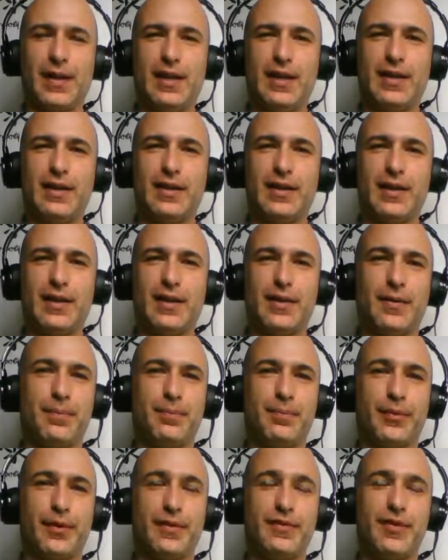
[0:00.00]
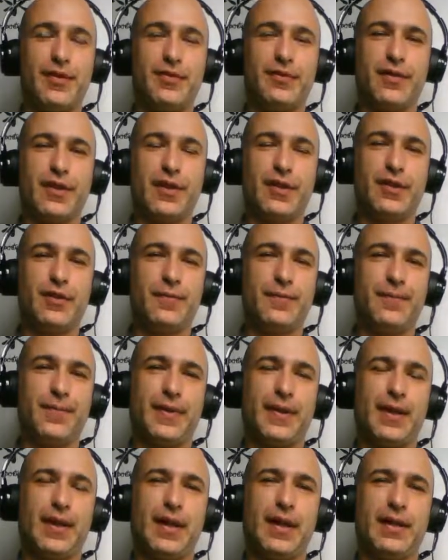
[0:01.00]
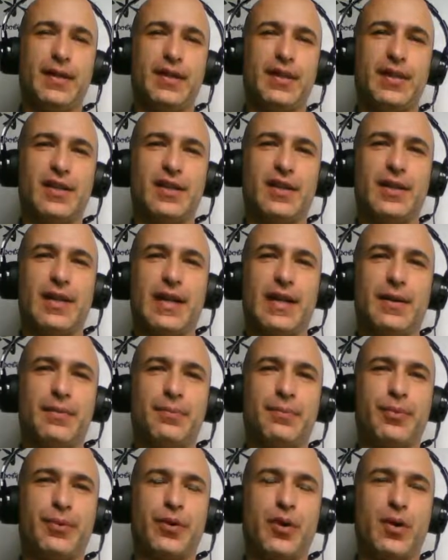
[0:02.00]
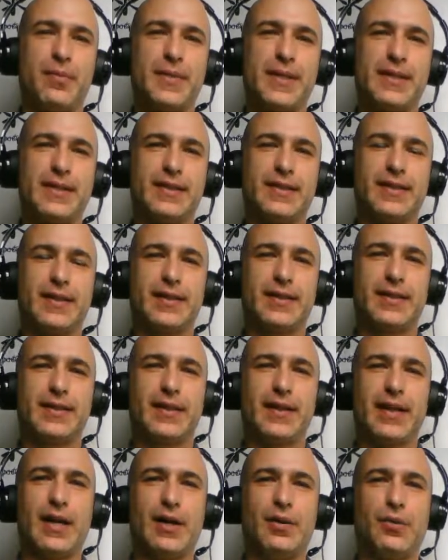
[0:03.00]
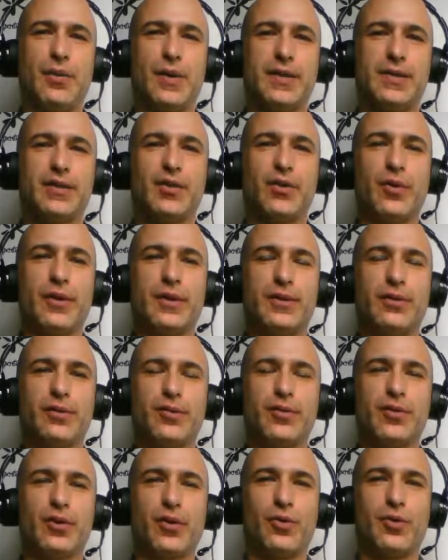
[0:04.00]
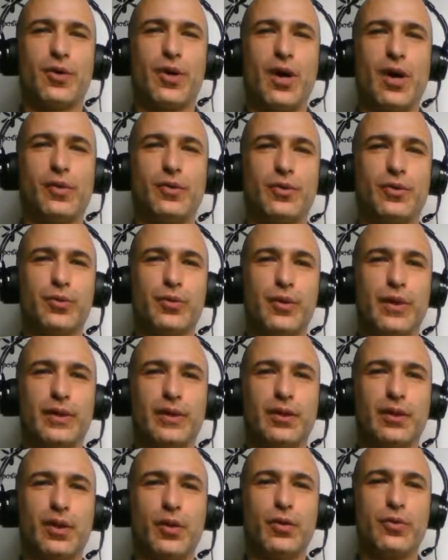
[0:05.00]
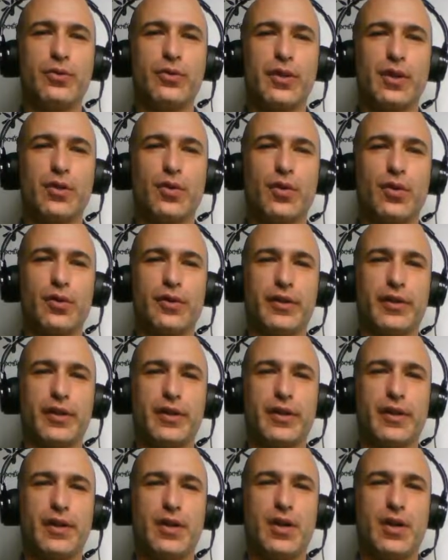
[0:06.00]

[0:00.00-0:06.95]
In a previous video, I promised that I was going to show you how to enclose the corner